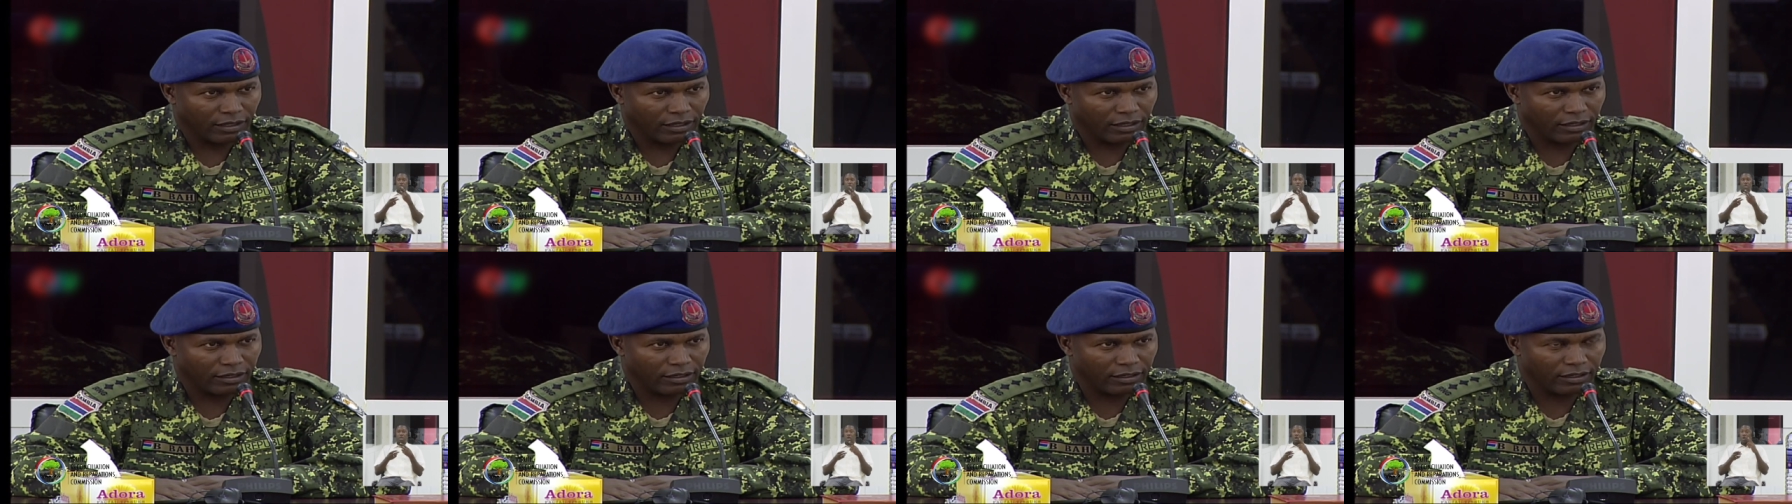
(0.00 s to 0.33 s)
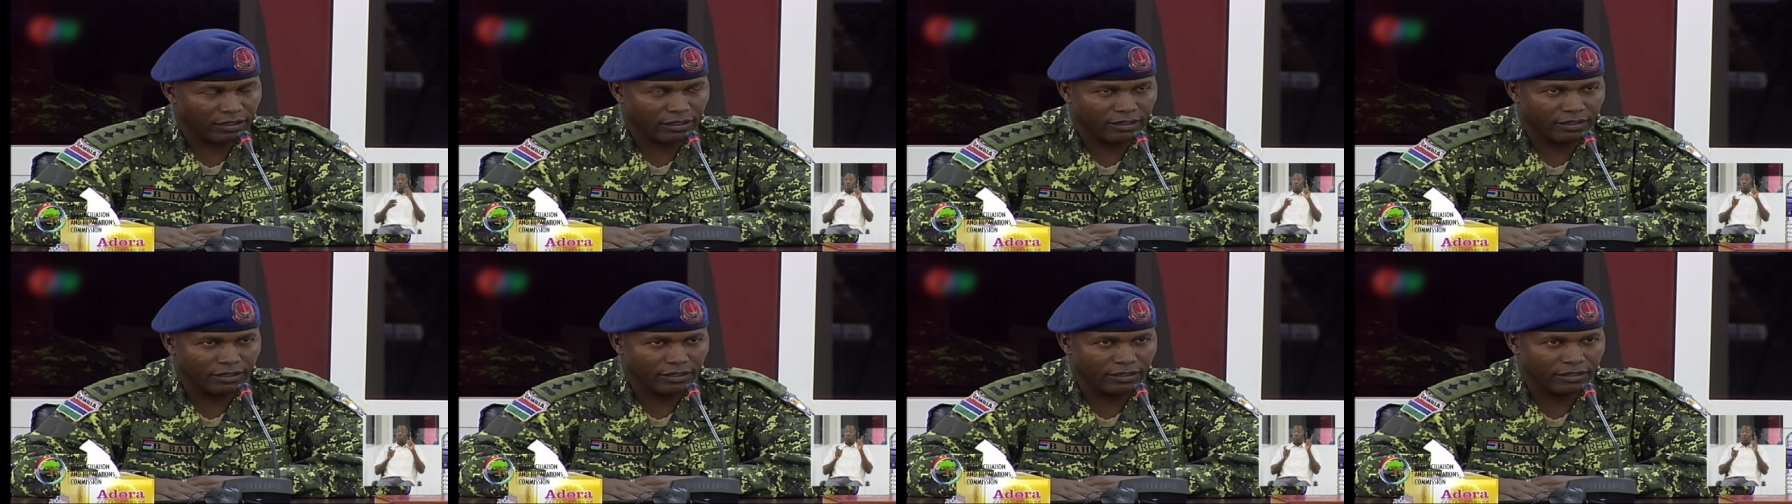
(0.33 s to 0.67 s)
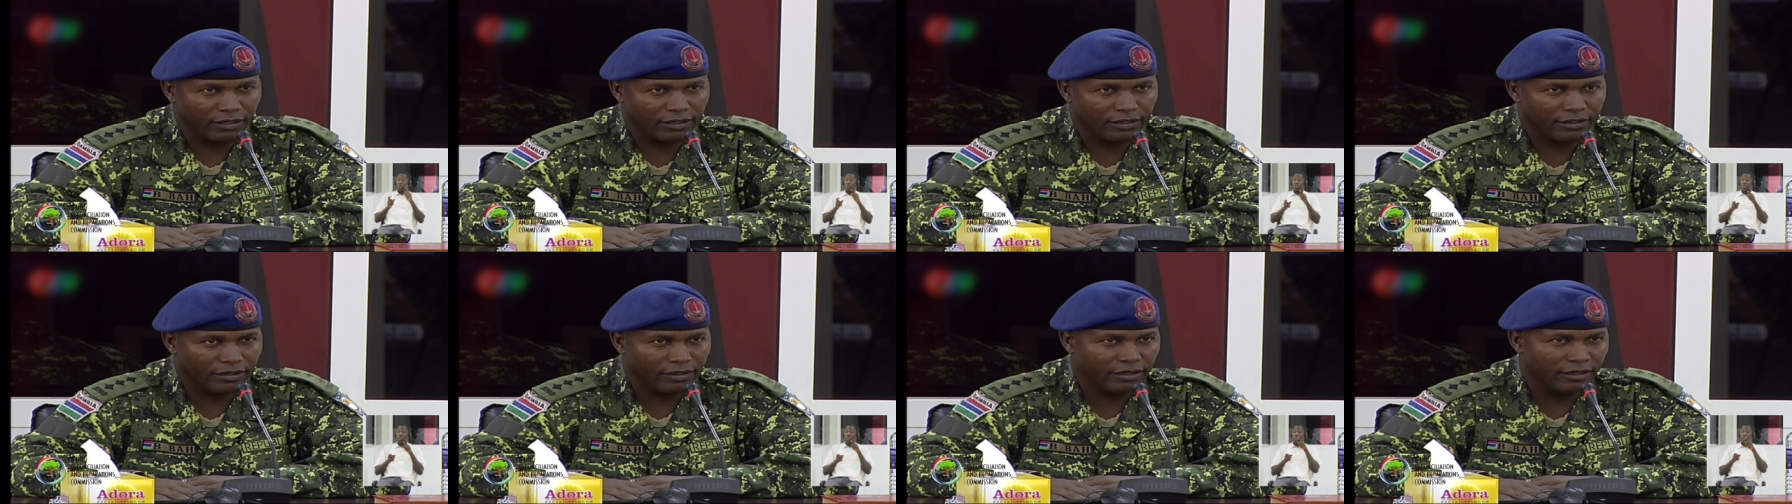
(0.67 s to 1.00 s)
and
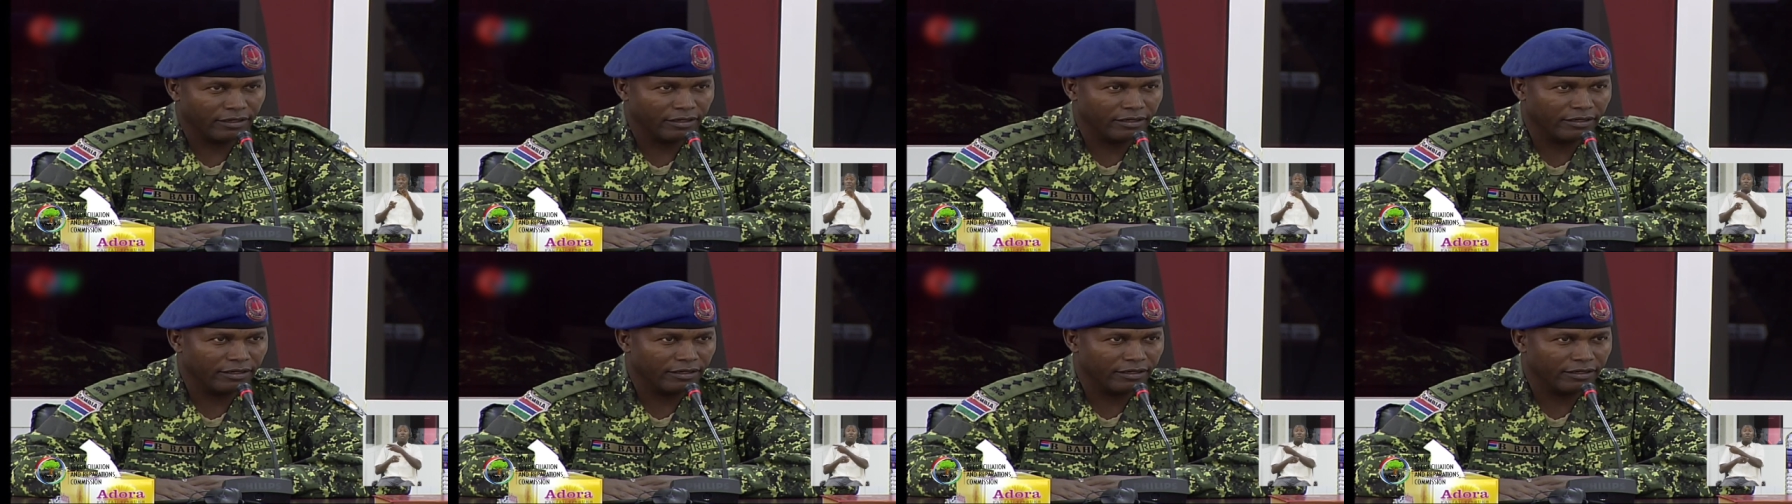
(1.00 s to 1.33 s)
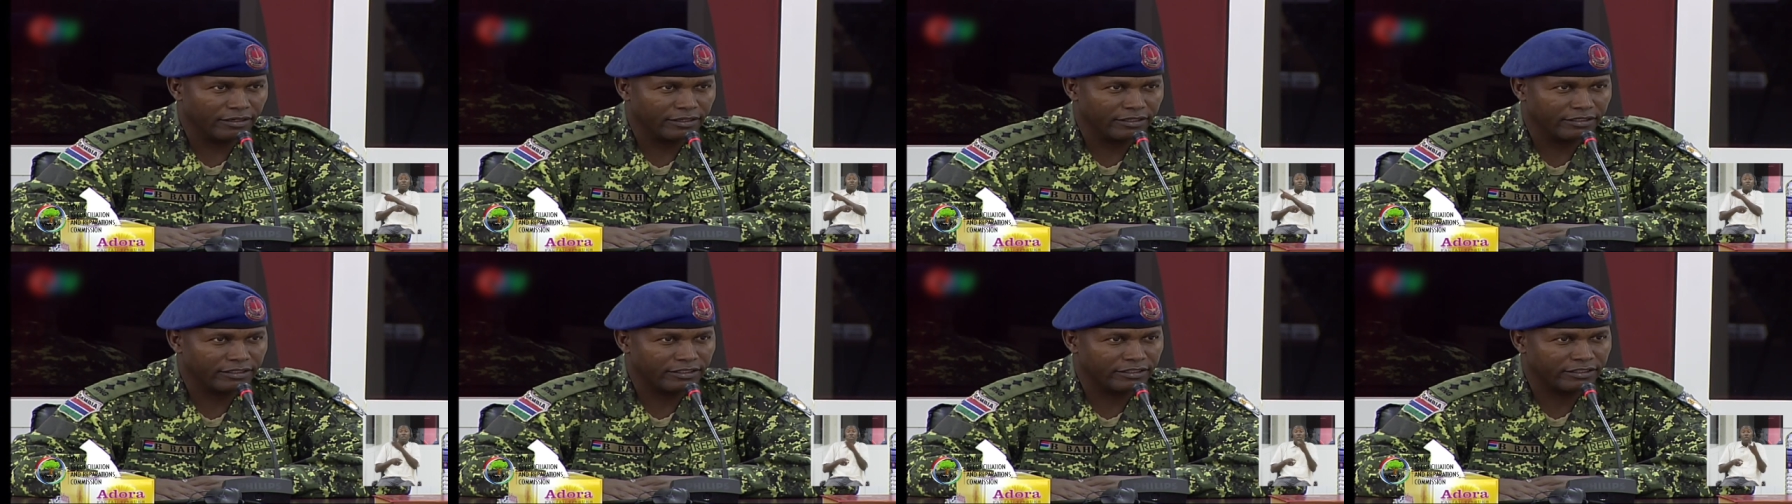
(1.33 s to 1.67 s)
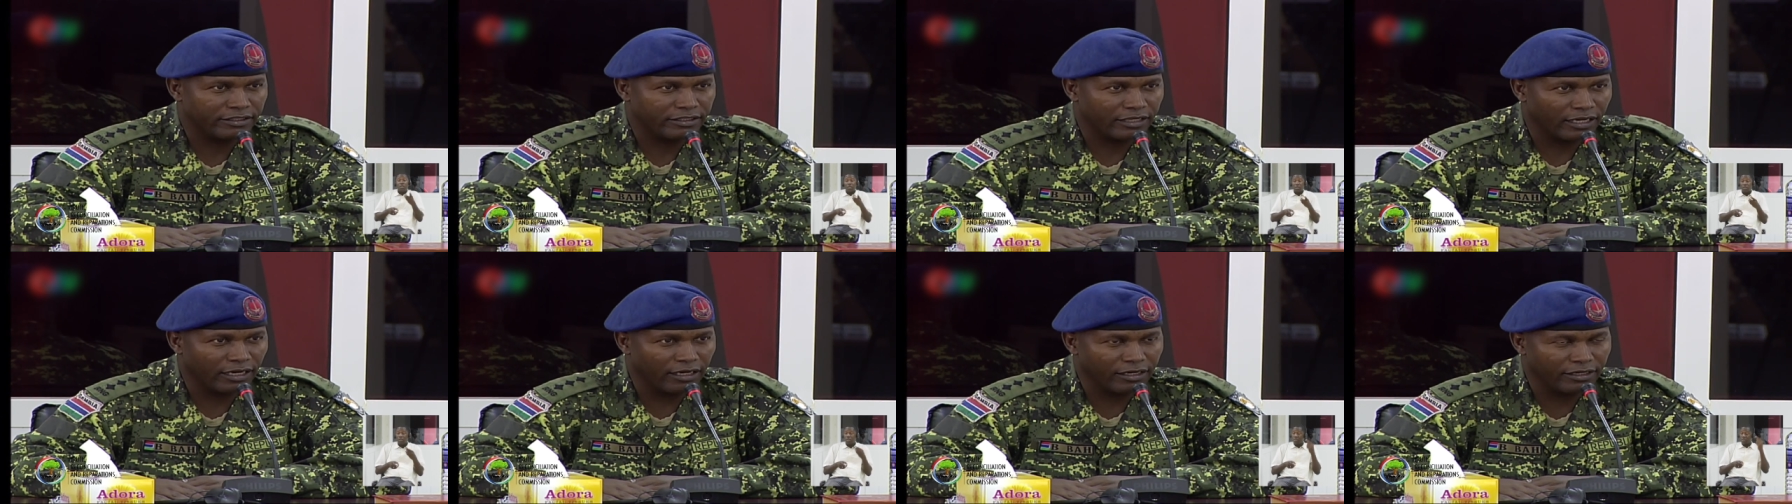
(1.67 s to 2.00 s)
then
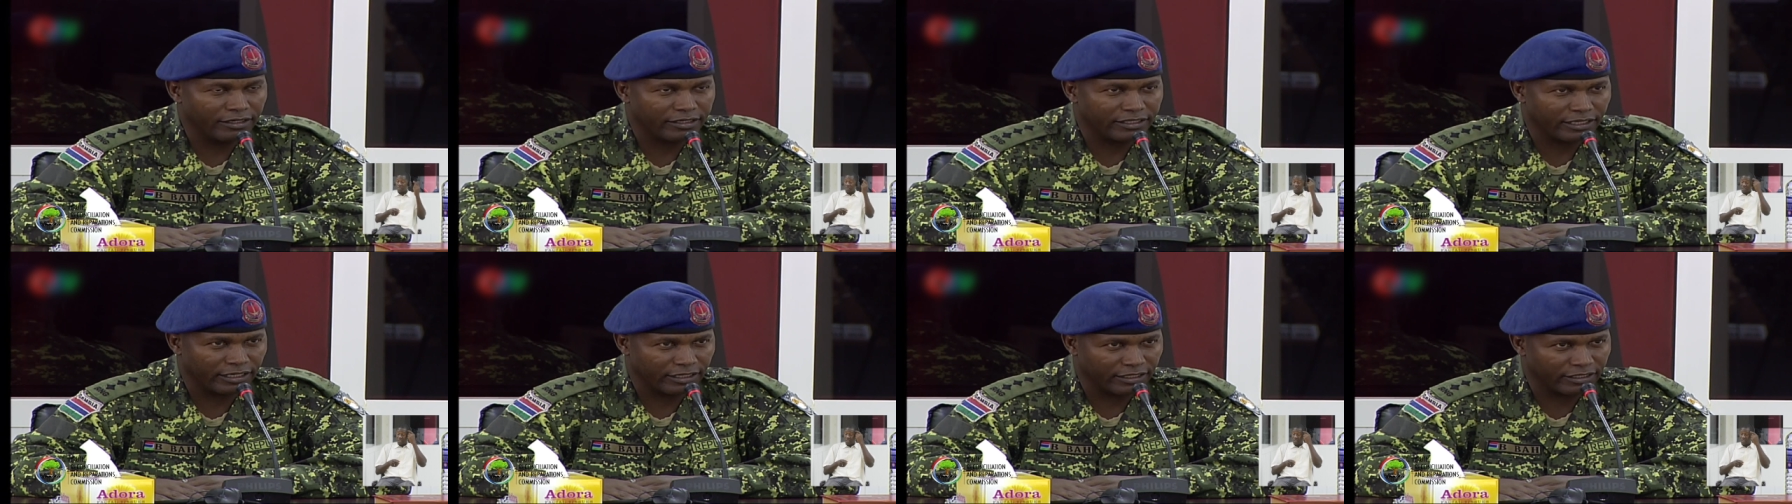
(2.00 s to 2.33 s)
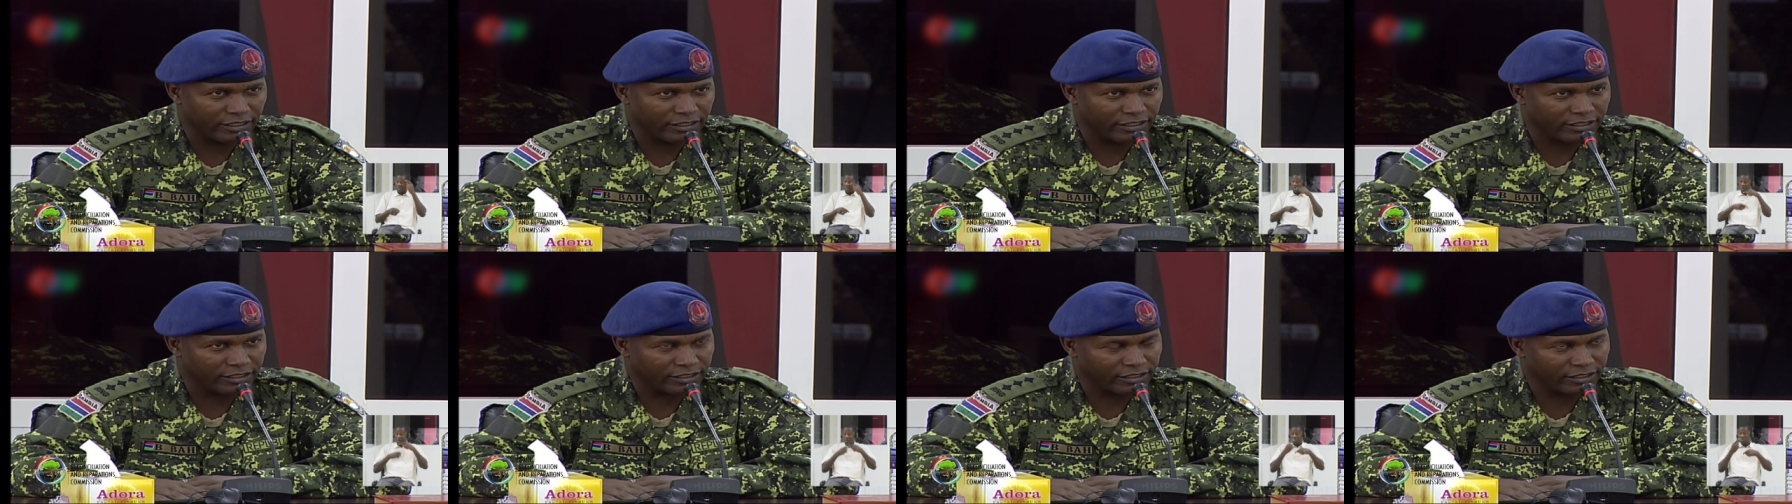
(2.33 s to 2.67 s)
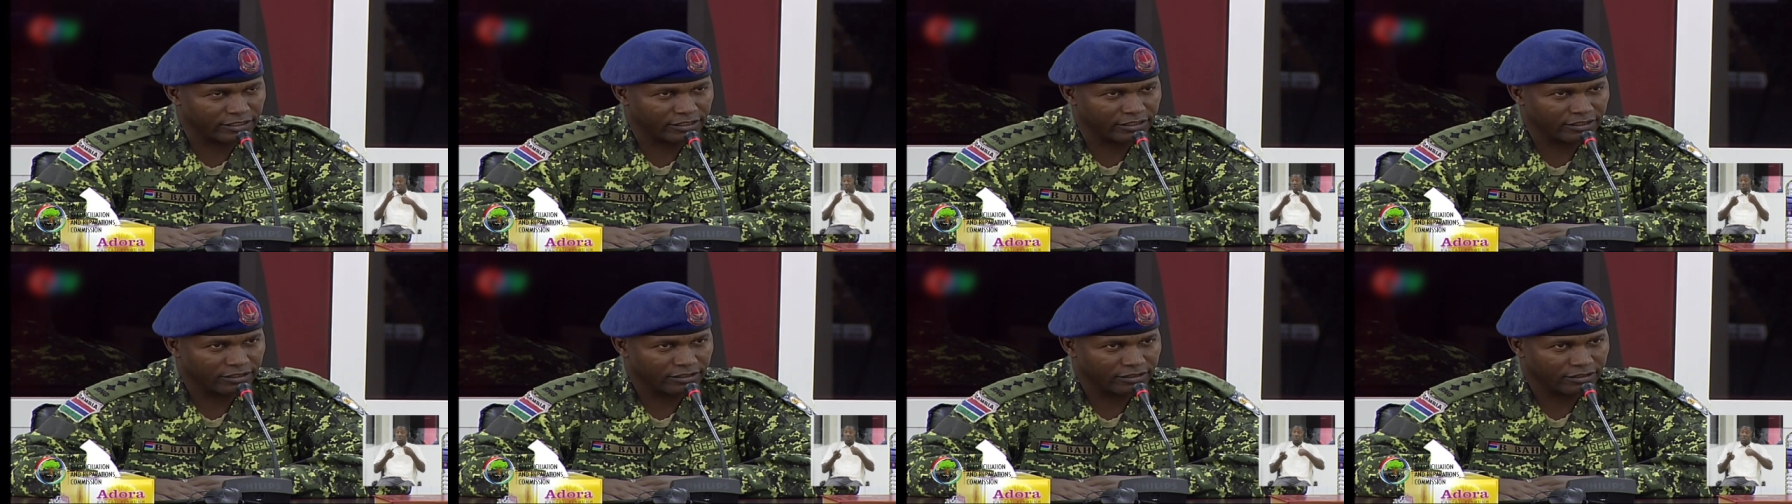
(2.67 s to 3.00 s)
tell
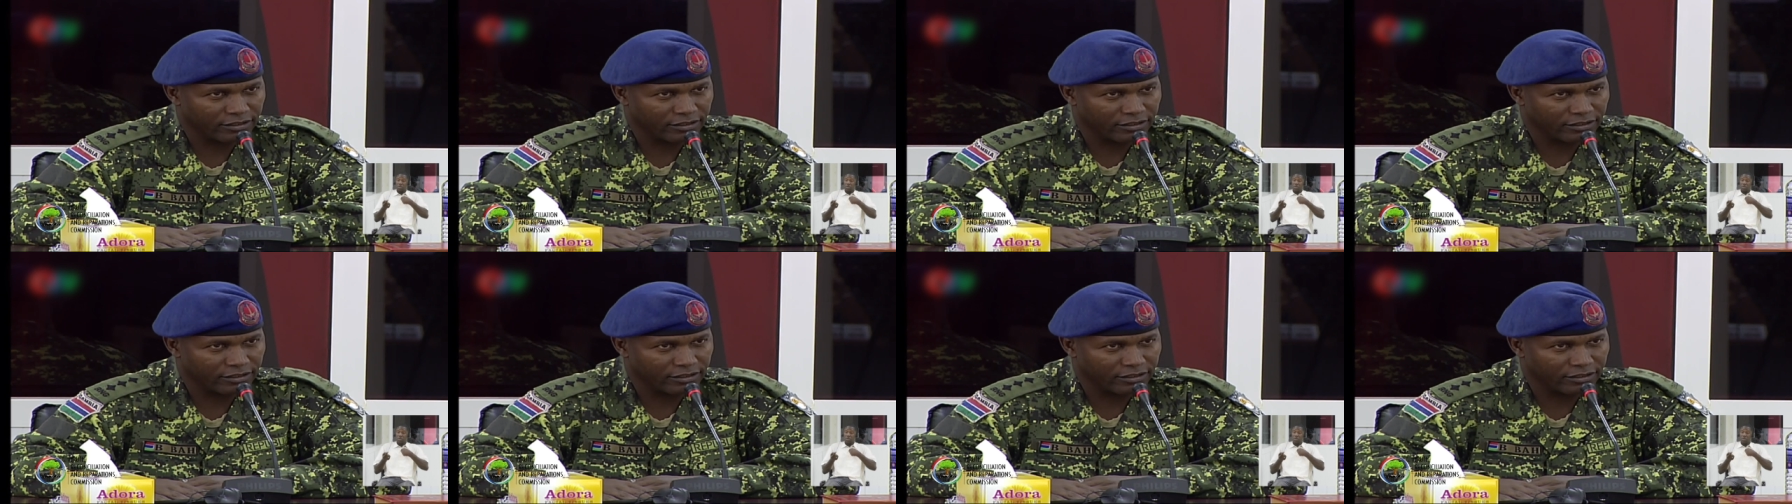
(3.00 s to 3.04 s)
things